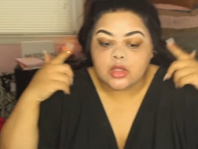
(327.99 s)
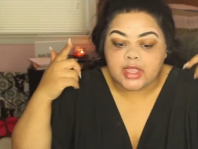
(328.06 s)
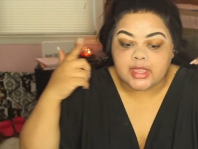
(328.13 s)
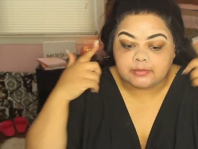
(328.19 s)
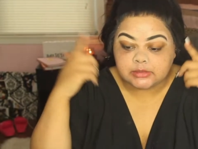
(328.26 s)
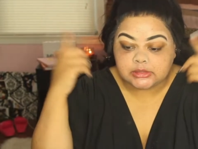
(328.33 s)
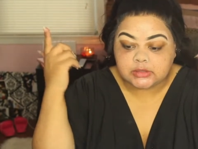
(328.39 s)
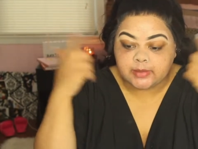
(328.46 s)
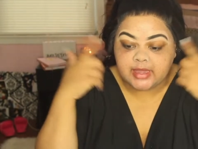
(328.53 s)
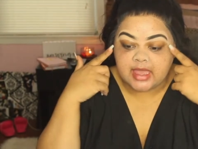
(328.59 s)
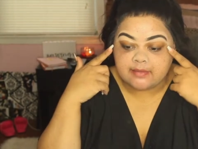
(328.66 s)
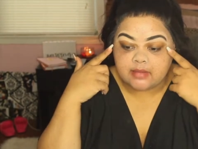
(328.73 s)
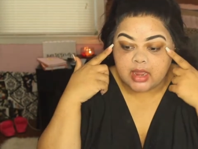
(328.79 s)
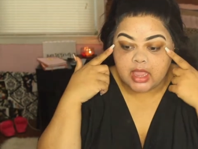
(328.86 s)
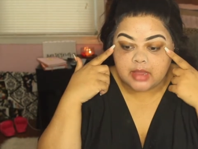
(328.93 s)
Okay, so we
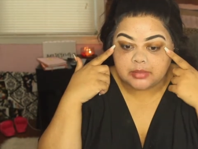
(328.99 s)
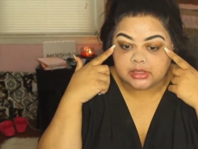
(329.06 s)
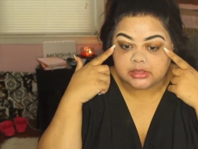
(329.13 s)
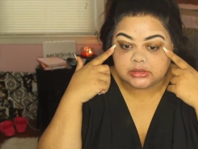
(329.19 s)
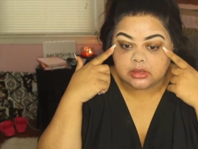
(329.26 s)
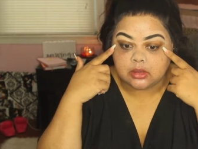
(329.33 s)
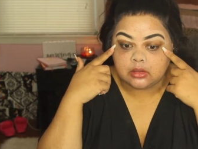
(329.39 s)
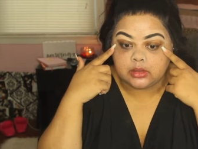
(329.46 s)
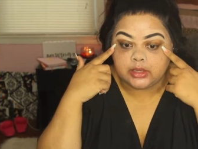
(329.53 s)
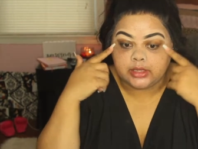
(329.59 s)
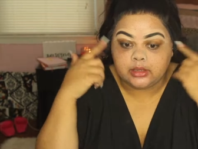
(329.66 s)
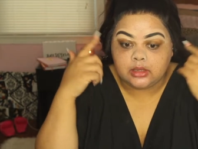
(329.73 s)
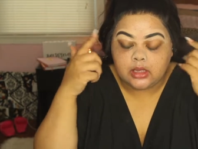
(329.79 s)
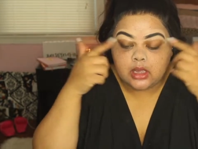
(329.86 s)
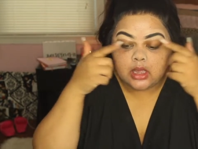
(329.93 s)
have our eyebrows
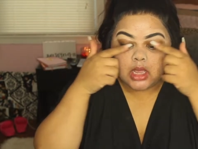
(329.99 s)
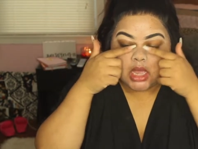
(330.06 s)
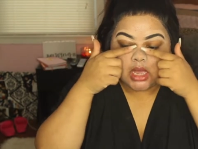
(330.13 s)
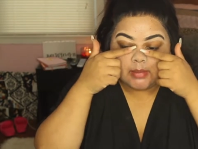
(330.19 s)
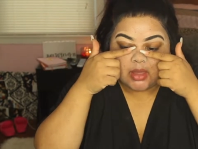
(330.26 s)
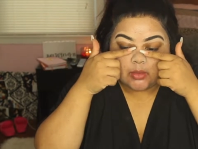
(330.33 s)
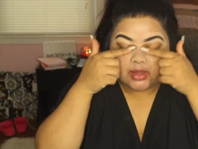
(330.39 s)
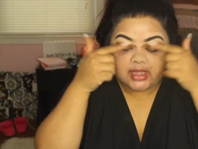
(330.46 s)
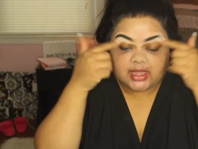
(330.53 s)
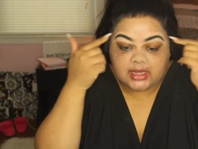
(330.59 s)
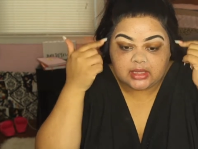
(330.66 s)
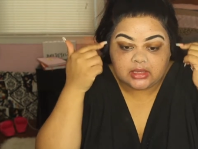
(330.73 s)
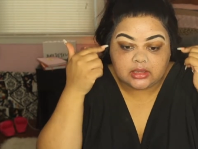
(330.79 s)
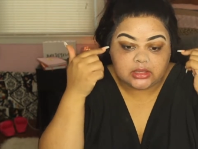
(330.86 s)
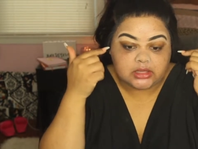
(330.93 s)
on. I went
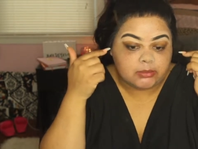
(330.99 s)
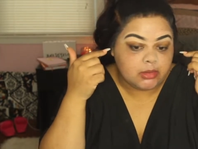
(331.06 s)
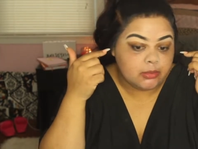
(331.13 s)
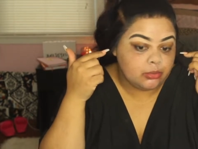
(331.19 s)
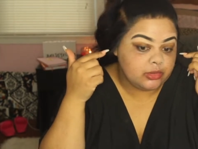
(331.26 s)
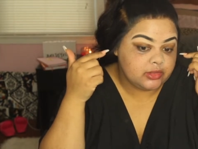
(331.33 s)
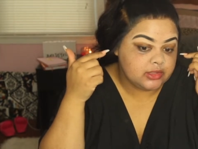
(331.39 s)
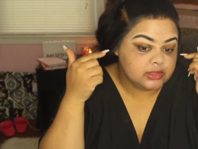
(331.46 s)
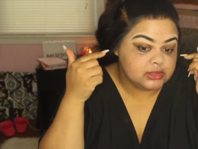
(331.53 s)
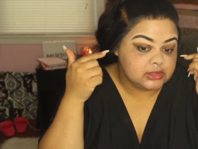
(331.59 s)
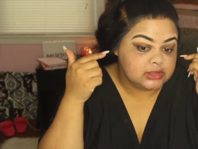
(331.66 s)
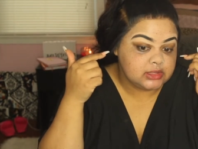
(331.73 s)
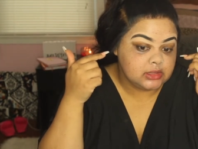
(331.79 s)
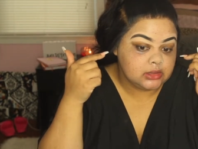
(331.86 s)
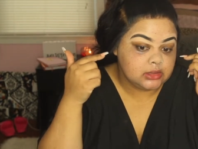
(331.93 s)
ahead and cleaned them up with
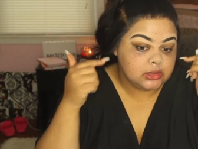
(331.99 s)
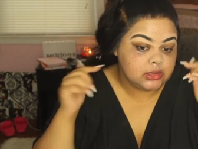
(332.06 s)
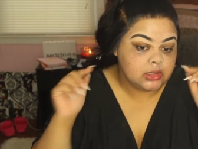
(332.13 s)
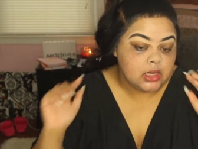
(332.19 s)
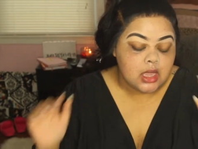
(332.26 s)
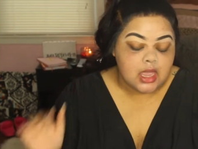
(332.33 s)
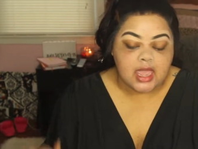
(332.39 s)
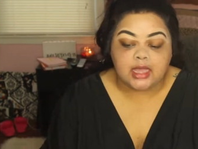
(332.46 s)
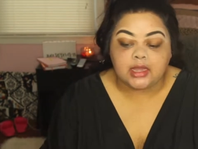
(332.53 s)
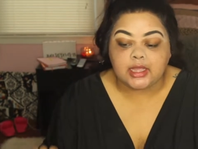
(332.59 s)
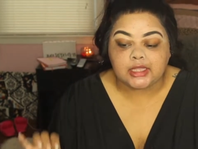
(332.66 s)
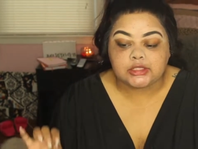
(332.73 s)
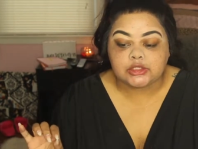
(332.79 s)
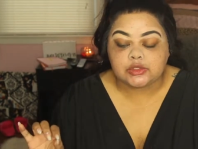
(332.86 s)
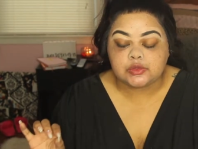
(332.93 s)
concealer. I
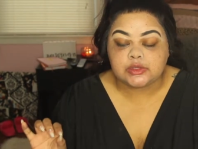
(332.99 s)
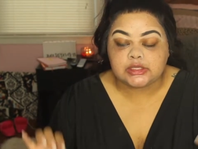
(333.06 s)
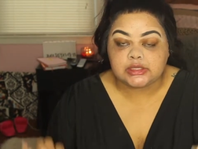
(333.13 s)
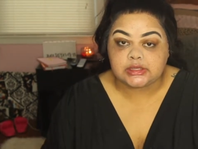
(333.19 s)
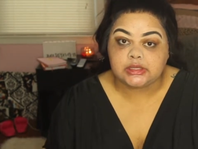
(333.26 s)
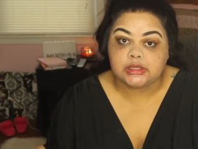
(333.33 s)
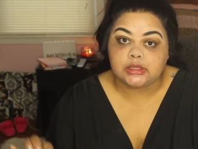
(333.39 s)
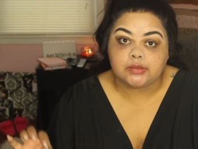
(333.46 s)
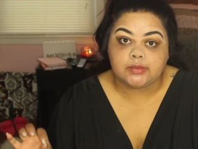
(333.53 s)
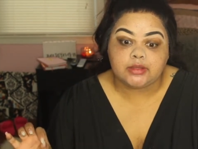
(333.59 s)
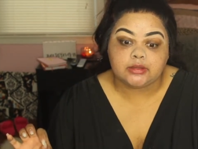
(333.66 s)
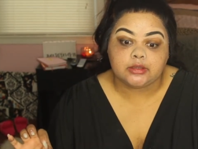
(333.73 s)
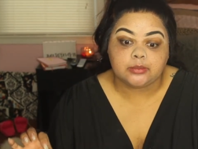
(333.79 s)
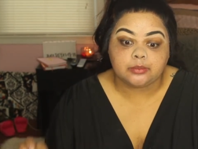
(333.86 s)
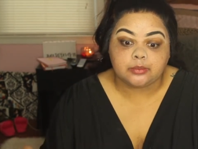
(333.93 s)
like to do concealer
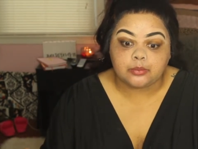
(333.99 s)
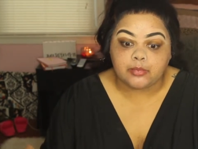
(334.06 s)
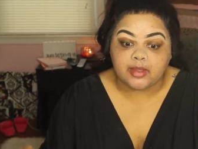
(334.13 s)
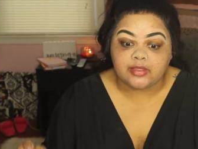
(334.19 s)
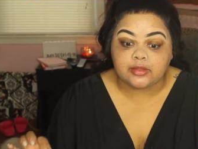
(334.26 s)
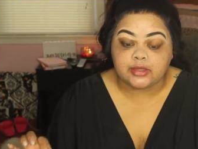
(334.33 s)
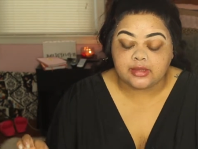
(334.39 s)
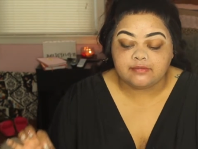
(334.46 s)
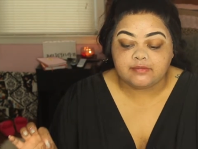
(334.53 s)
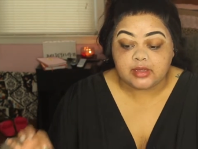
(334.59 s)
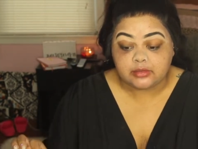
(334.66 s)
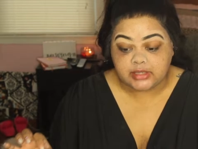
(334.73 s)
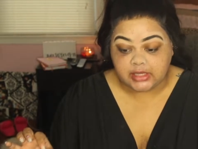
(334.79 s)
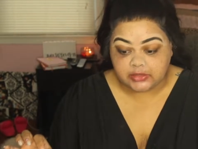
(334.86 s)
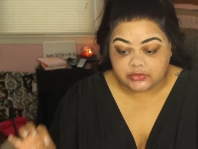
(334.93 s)
rather than
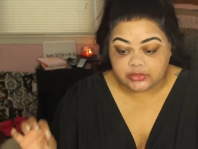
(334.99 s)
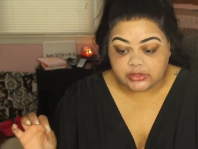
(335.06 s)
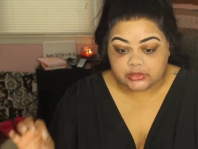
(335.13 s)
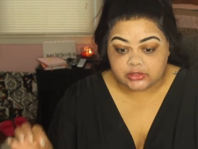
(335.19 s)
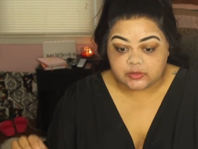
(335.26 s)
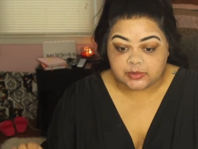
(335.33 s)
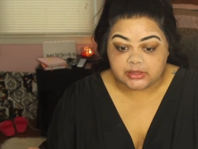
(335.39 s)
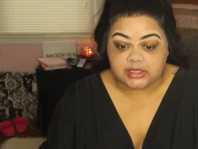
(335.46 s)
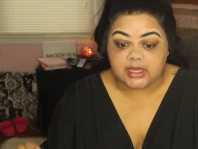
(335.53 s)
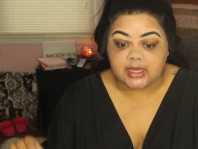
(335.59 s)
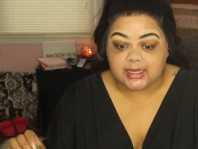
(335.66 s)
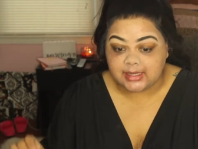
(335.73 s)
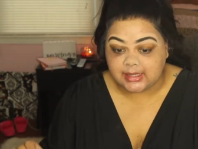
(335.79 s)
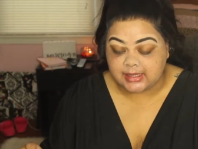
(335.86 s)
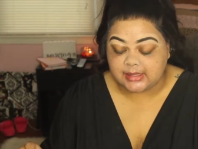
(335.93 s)
foundation just
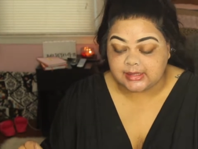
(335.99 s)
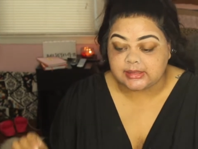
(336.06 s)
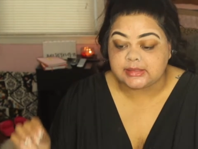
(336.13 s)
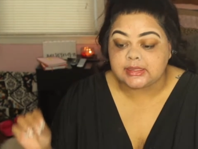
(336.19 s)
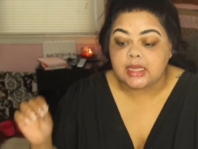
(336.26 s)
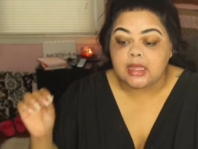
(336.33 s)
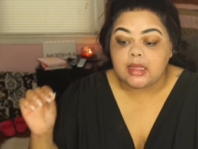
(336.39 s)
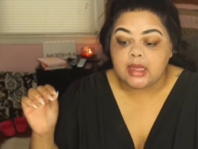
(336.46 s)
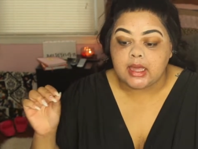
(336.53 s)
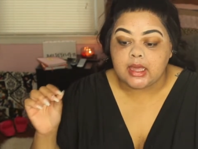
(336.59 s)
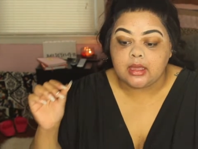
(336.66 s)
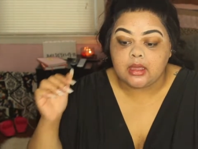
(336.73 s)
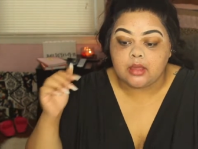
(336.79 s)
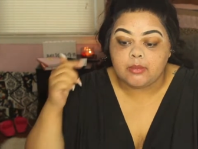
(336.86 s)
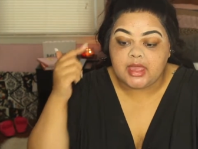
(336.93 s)
because
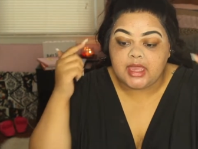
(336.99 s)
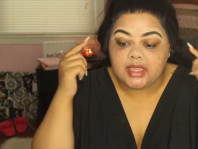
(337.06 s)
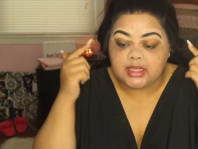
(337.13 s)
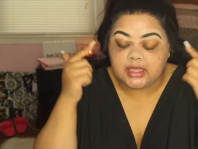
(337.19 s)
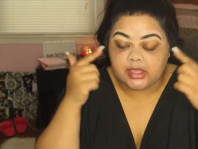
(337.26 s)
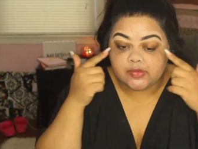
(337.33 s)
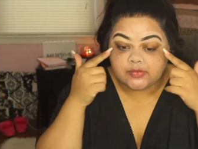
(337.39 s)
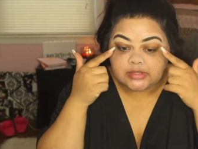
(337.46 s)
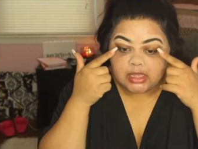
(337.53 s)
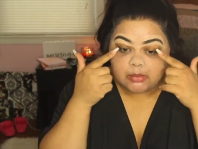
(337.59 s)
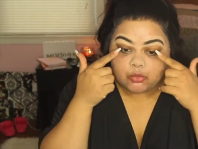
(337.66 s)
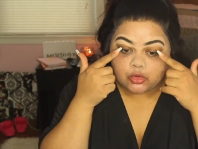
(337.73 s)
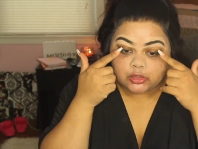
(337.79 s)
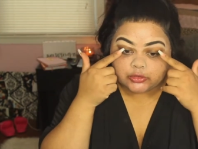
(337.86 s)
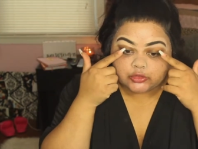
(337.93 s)
it gives
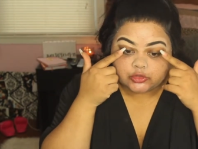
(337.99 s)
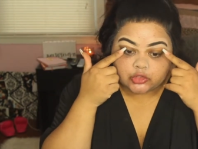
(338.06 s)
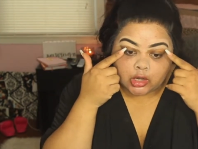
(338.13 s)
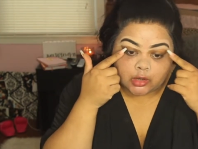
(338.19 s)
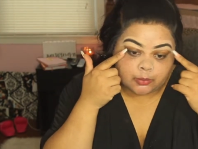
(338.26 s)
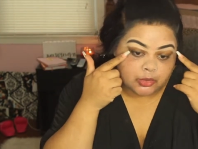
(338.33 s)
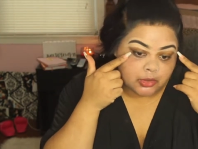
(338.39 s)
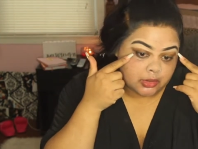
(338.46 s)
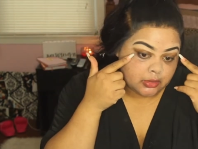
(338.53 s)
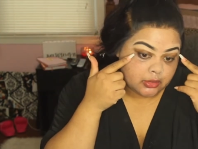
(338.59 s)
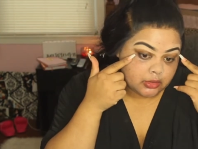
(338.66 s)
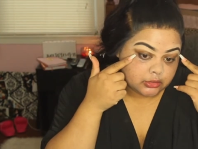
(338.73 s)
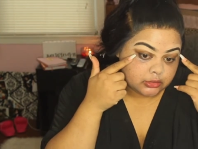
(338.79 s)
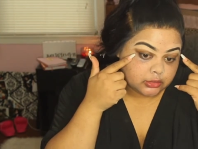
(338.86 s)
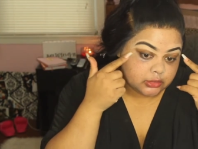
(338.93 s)
a more sharper
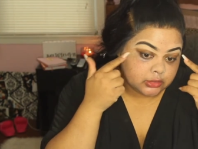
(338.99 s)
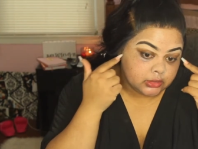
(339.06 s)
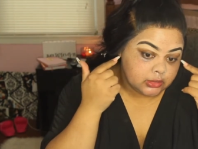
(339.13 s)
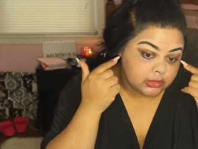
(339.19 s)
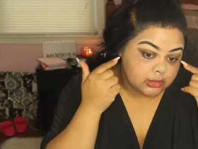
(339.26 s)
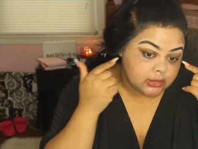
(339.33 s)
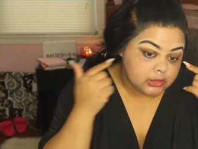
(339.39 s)
look